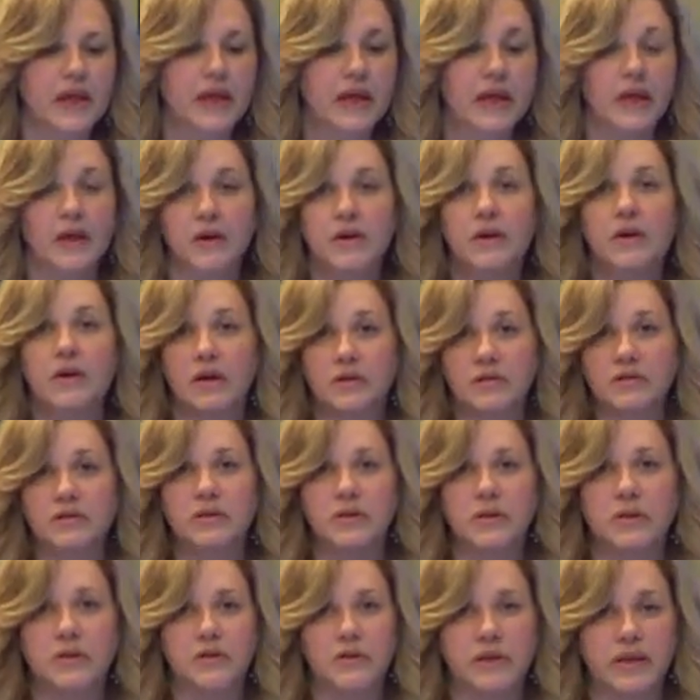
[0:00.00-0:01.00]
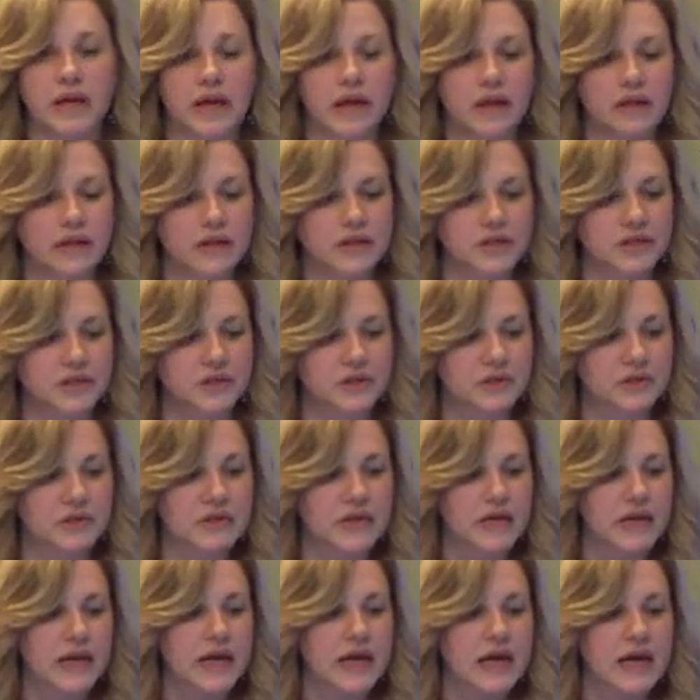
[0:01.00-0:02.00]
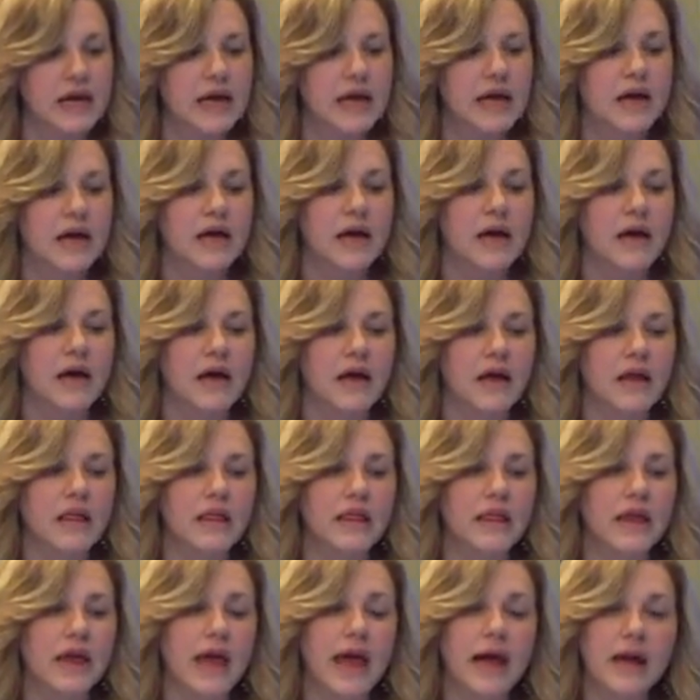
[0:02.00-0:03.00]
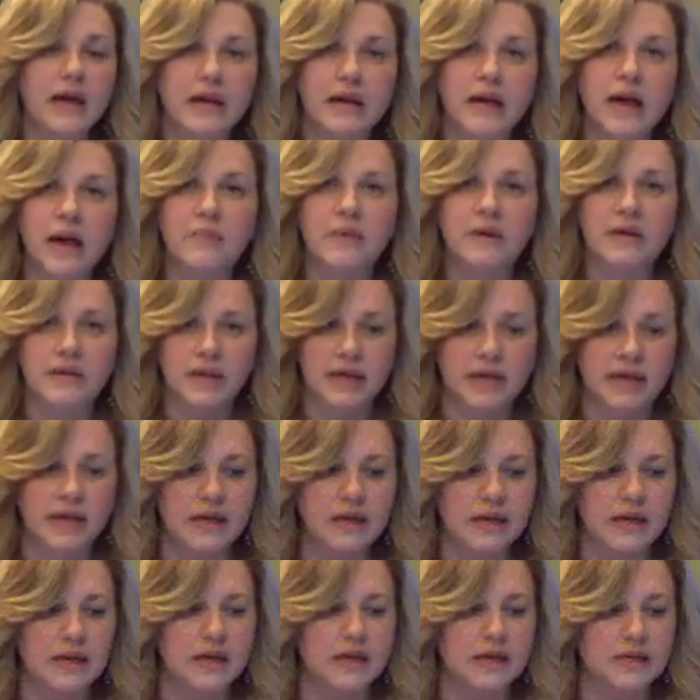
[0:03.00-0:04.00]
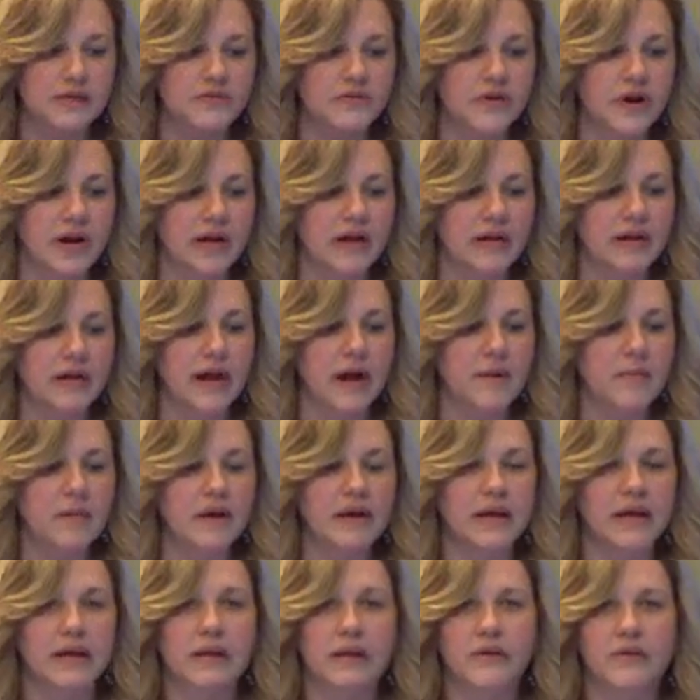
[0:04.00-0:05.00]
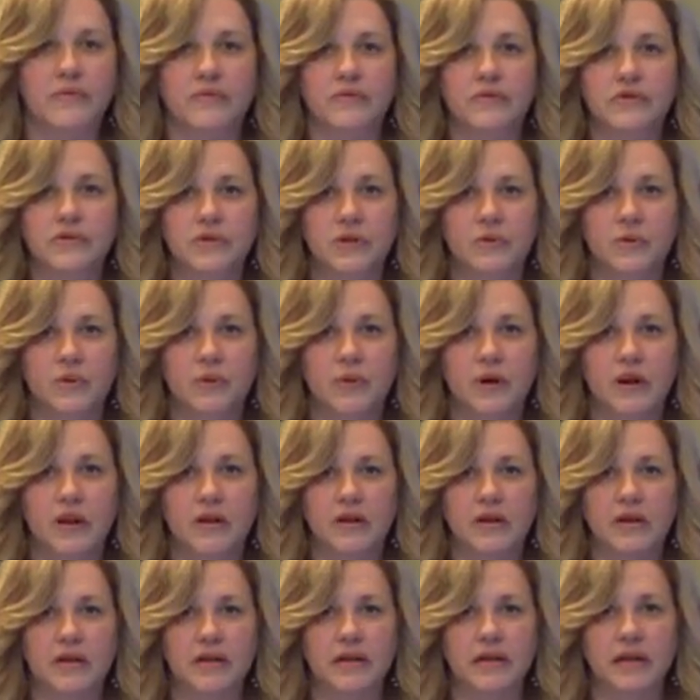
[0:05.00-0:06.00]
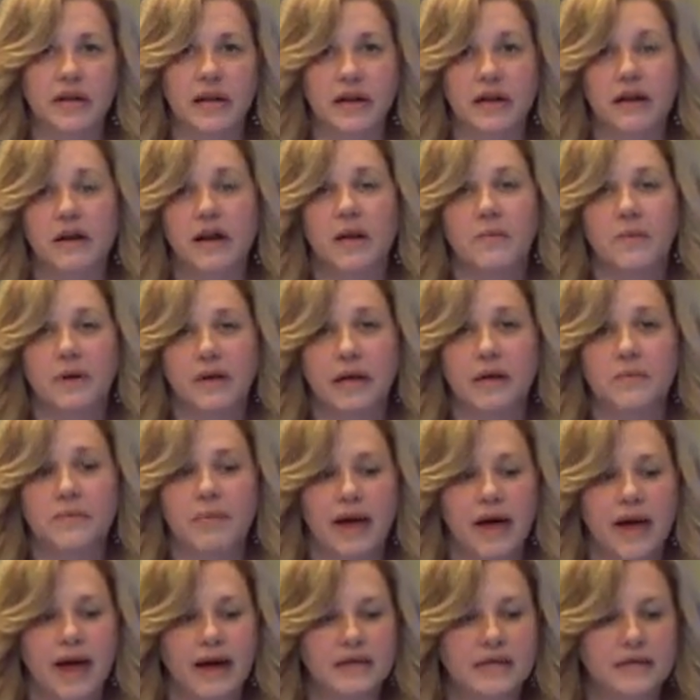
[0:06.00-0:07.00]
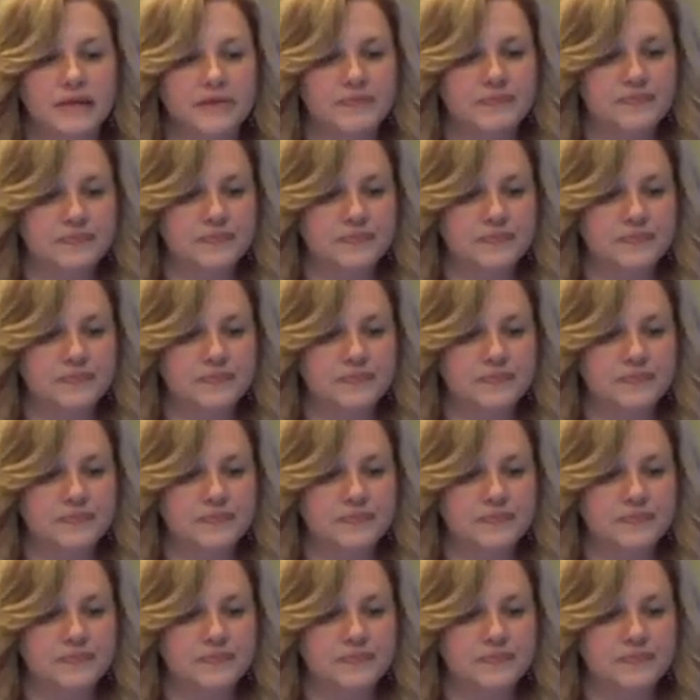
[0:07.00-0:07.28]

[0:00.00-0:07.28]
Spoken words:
It could also include the health issues. The economic, the E is for economic, and so we want to look at the economic impact.